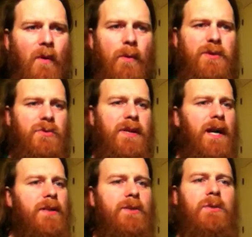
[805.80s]
One treat
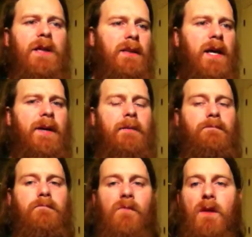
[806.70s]
I do not like,
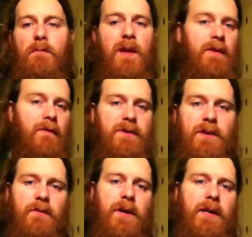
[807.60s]
maybe if it's
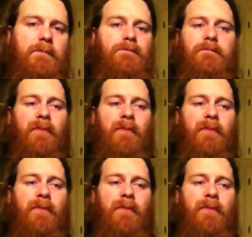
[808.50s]
done right,